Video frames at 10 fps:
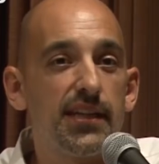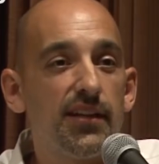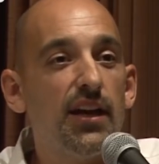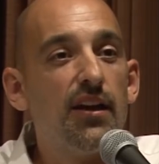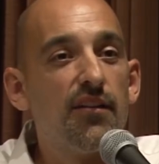
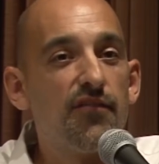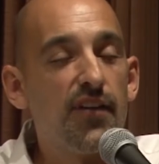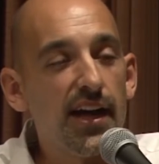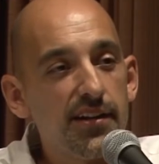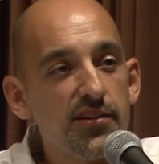the
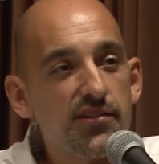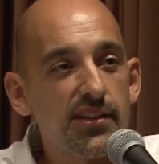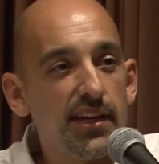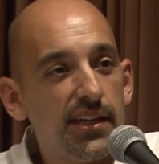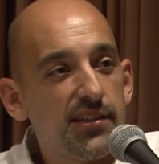
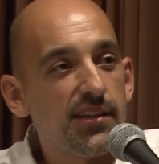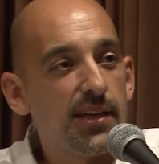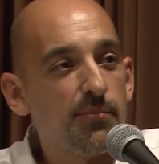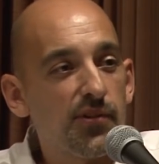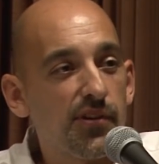fires in
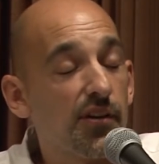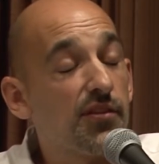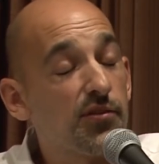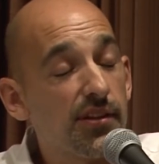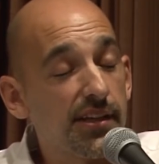San Bruno,
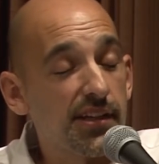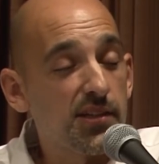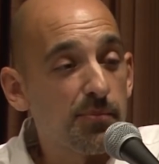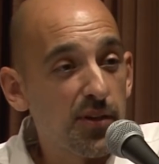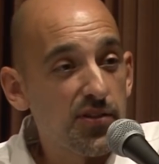the
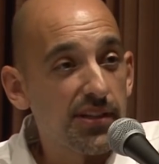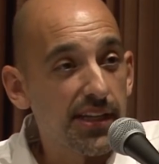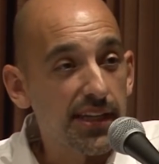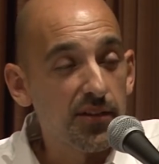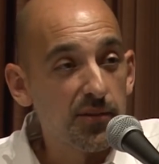explosion
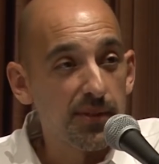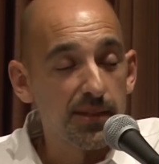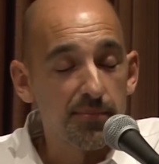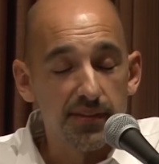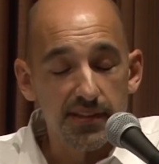that killed
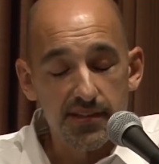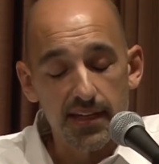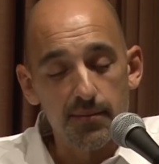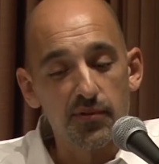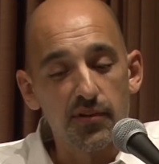people in
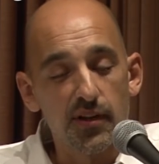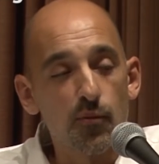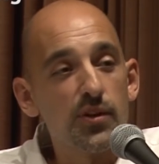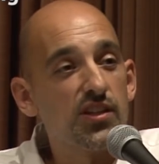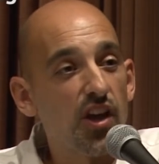San Bruno
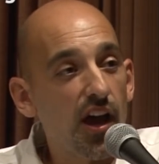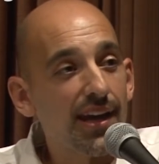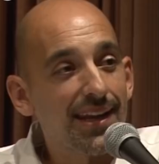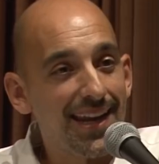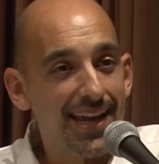was
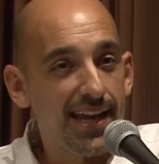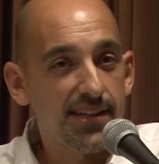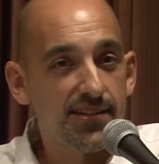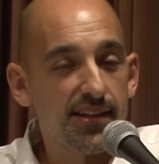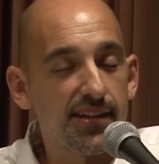not an
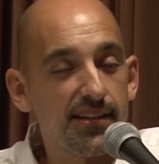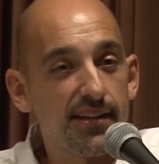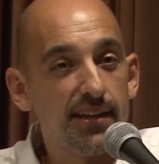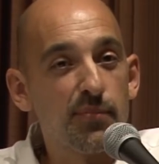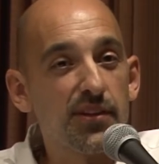accident,
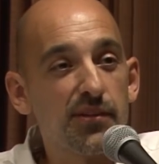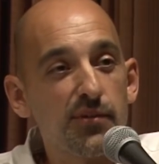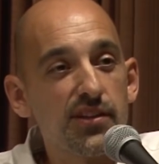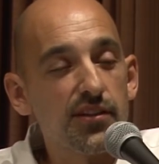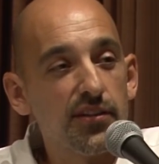but the
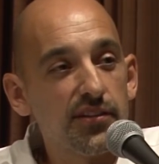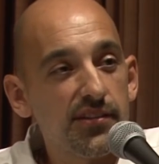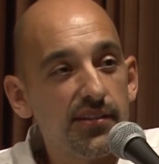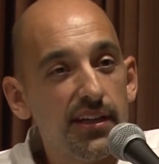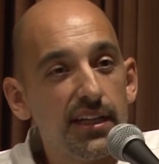
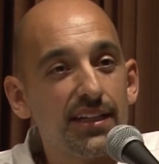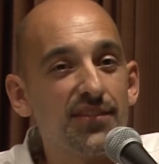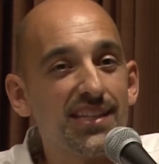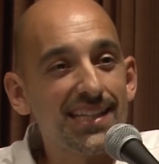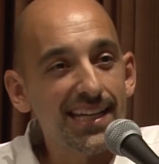result of
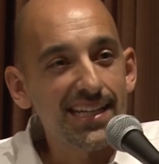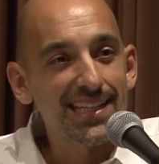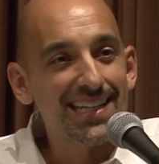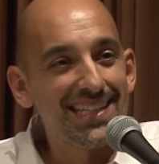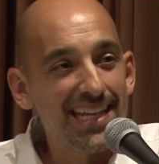6
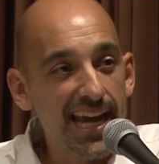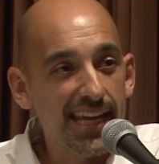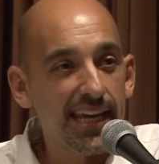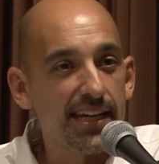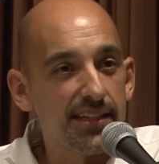
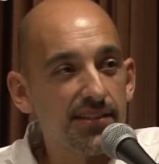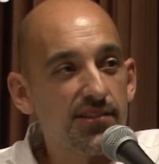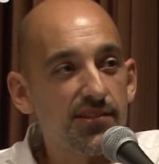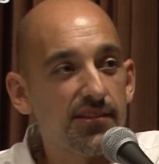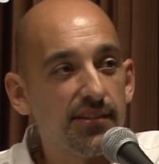
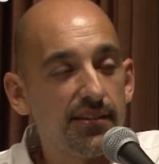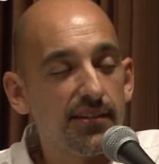decades